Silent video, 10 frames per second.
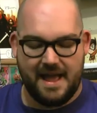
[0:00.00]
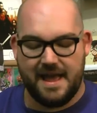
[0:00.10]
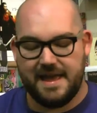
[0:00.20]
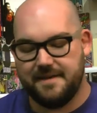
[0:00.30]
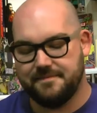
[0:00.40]

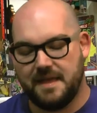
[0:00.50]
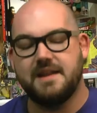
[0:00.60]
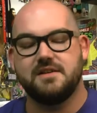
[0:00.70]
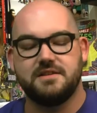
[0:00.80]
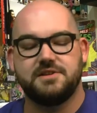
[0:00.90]
I
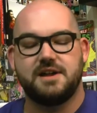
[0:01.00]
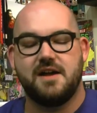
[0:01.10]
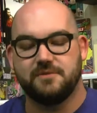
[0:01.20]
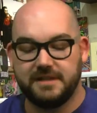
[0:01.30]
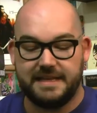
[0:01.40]
know that they're
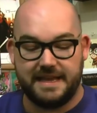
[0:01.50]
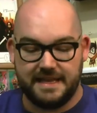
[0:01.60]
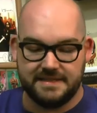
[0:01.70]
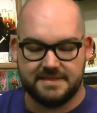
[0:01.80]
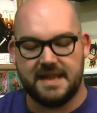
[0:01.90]
not really
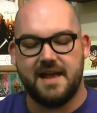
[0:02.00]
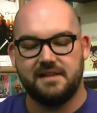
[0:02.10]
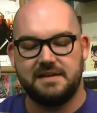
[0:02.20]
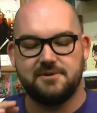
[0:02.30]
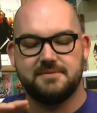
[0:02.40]
in
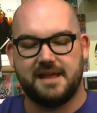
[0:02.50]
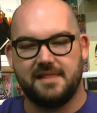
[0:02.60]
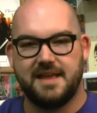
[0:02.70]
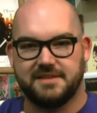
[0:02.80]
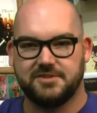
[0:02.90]
style anymore, but I
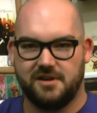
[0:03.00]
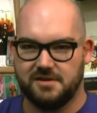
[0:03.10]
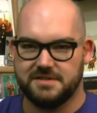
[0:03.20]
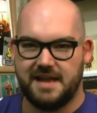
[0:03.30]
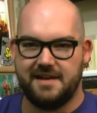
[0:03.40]
like the
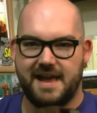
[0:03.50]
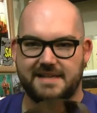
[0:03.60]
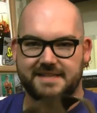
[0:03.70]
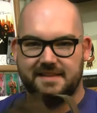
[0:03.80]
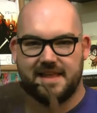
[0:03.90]
trucker style
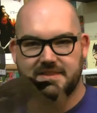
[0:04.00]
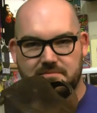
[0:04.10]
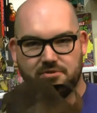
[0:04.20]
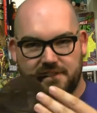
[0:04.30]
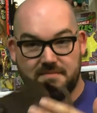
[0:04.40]
hats. I like the
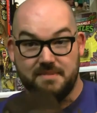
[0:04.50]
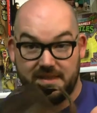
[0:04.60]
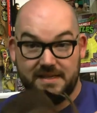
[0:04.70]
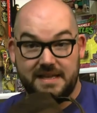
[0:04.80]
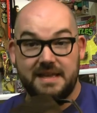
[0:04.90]

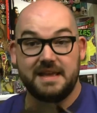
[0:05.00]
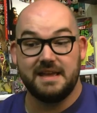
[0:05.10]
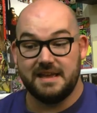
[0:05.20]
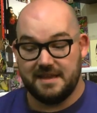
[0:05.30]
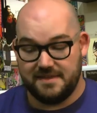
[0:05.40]
breathability
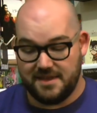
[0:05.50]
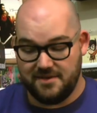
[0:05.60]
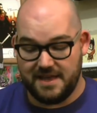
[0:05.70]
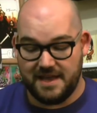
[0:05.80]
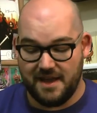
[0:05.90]
that
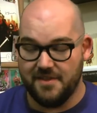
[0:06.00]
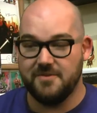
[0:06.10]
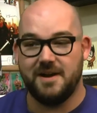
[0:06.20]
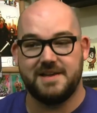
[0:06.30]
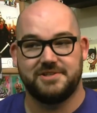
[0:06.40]
you get.
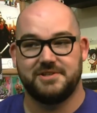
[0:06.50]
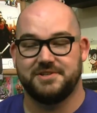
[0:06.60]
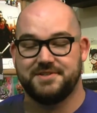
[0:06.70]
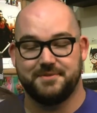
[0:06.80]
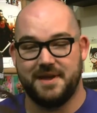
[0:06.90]
Otherwise, you're
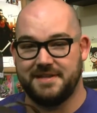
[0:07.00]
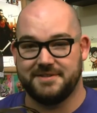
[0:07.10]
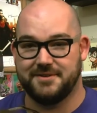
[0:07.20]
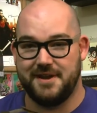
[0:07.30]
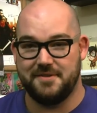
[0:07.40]
just sweating
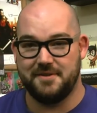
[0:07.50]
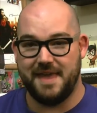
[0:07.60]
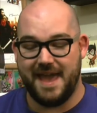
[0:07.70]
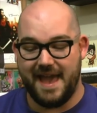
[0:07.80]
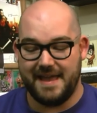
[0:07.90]
straight through
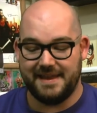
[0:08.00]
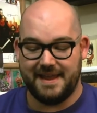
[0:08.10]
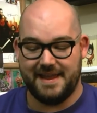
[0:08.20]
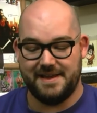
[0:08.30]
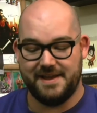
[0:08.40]
the hat,
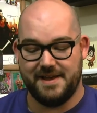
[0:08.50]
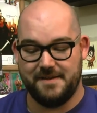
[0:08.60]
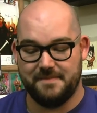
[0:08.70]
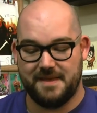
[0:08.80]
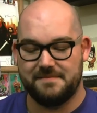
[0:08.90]
and
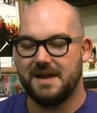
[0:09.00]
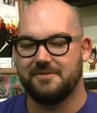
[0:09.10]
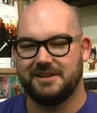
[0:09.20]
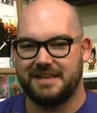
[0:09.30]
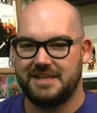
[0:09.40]
I'm
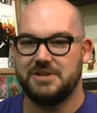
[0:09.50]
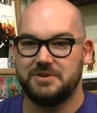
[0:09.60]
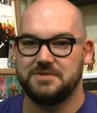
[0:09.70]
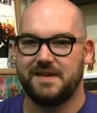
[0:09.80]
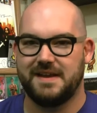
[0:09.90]
not really a
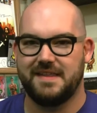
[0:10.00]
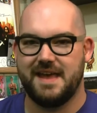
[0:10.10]
huge fan of